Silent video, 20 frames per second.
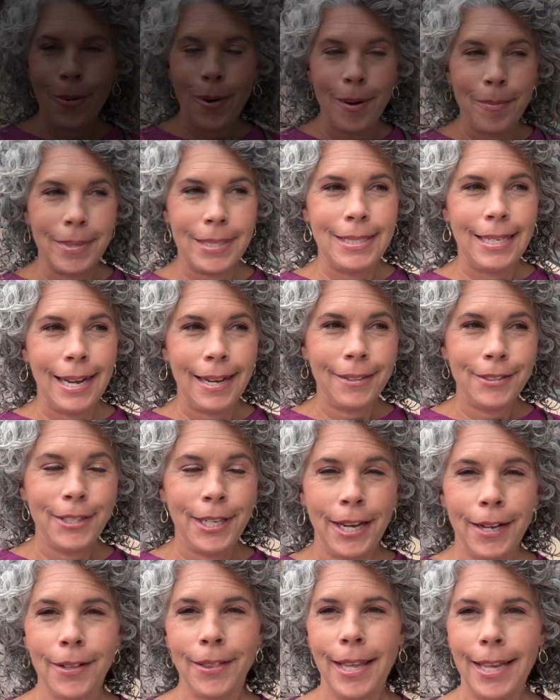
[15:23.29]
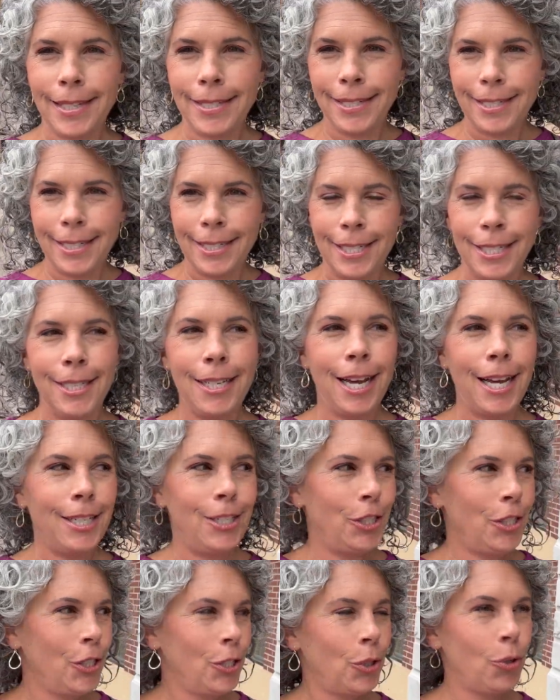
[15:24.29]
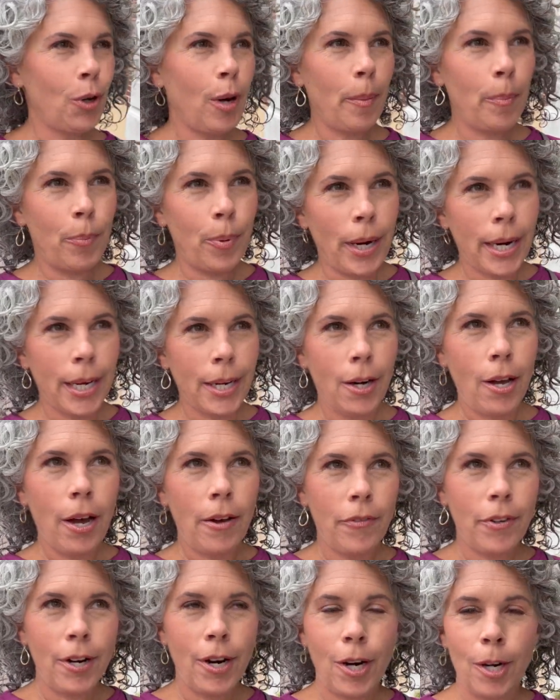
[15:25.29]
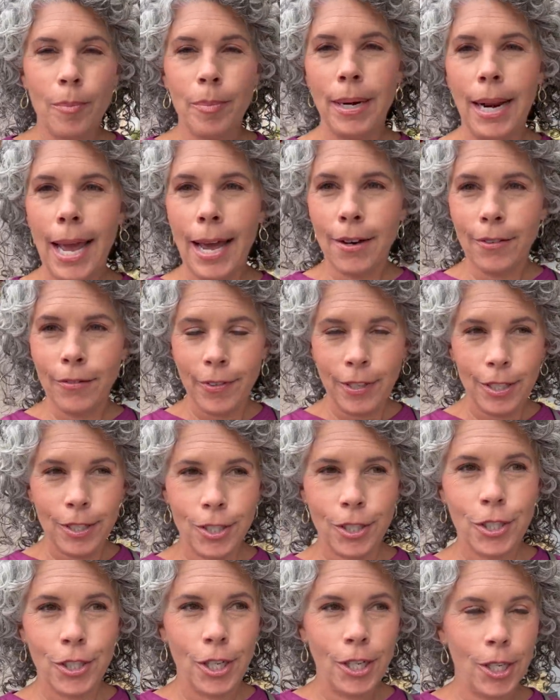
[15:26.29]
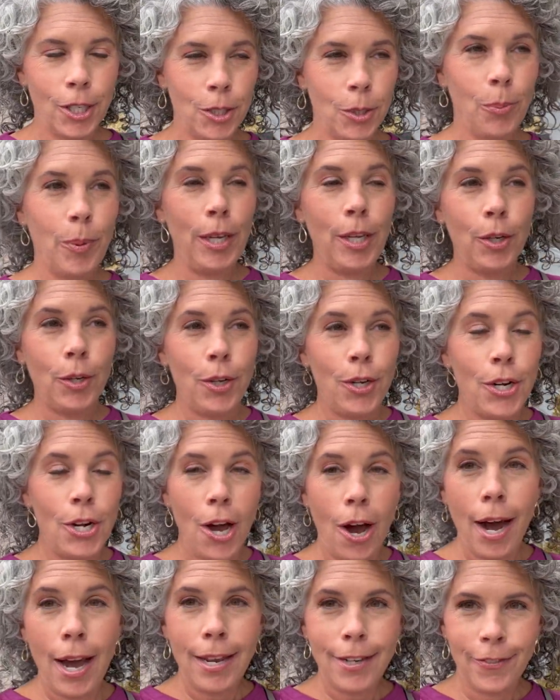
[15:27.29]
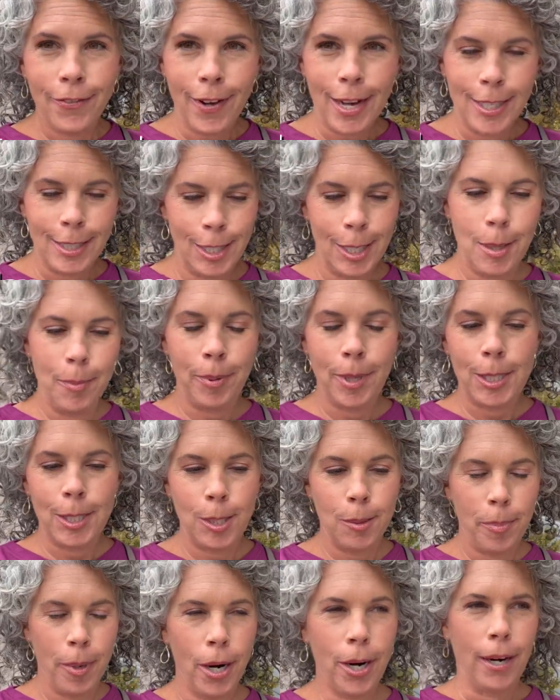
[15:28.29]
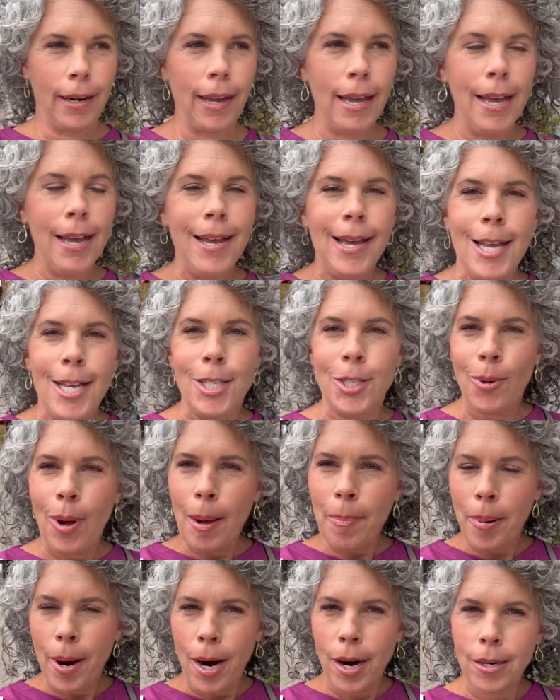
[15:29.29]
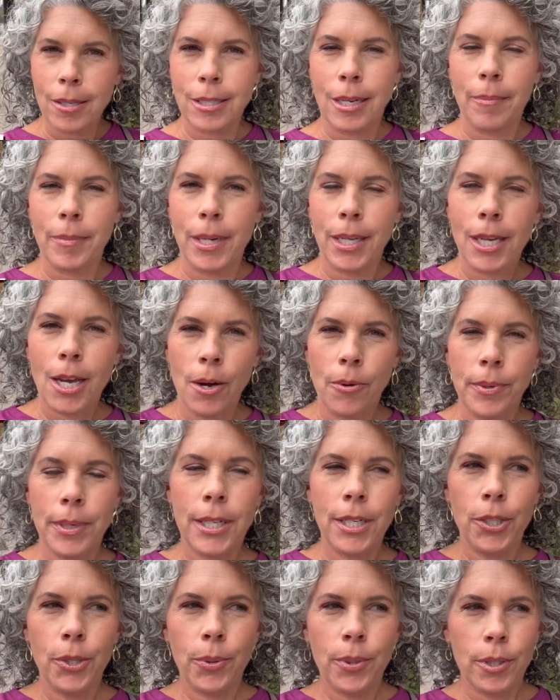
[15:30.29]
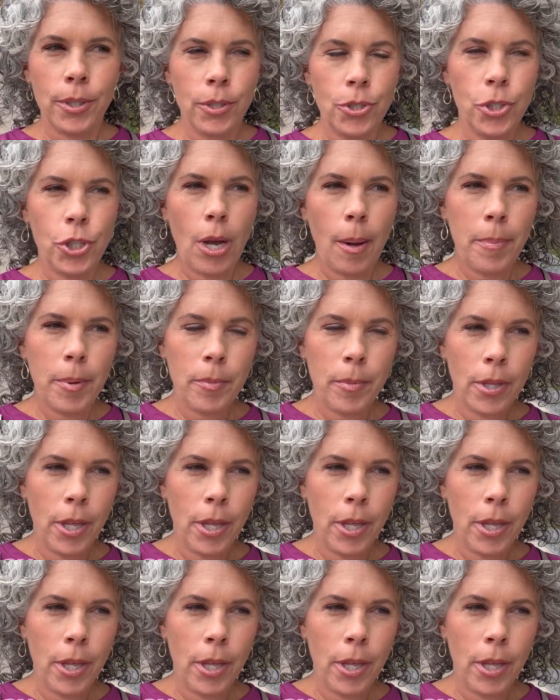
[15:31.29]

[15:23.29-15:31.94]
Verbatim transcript: I'm in downtown Lexington. I just dropped Brecken off at Urban Outfitters because we could not find any place to park. So I parked. I'm going to go in and do a little shopping with